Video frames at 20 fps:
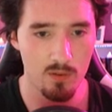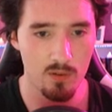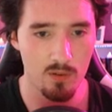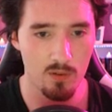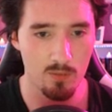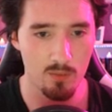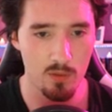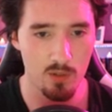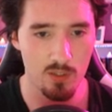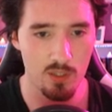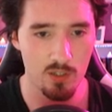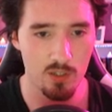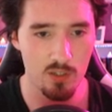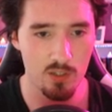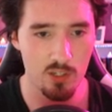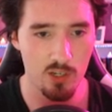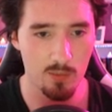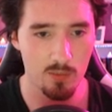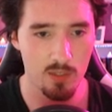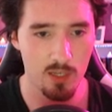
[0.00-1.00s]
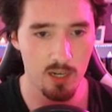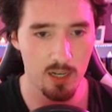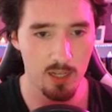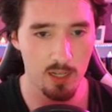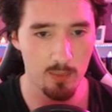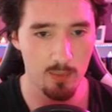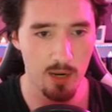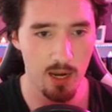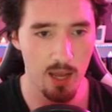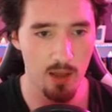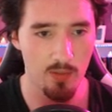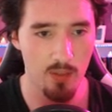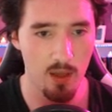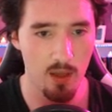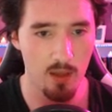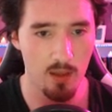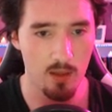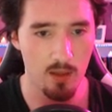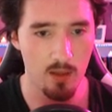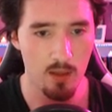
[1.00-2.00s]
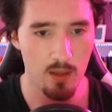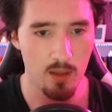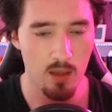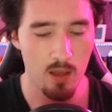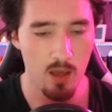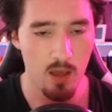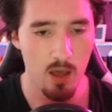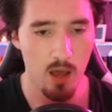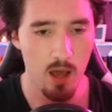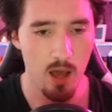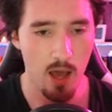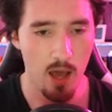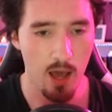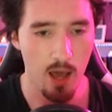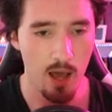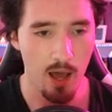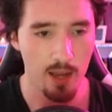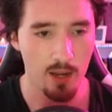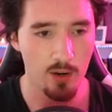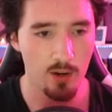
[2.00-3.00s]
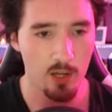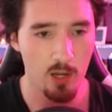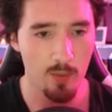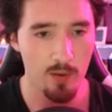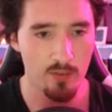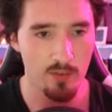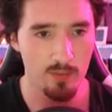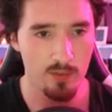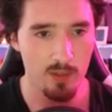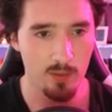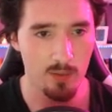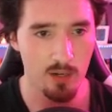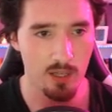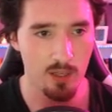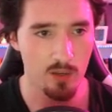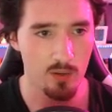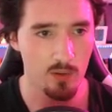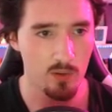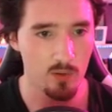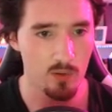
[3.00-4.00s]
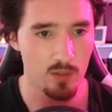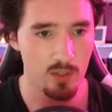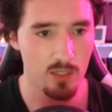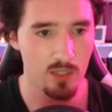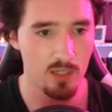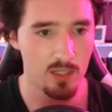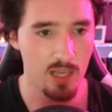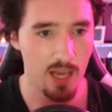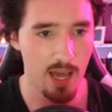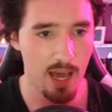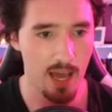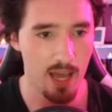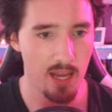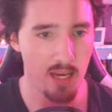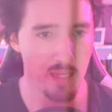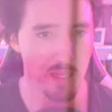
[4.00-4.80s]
music just jumped in a little bit loud there. I got a comment from somebody who said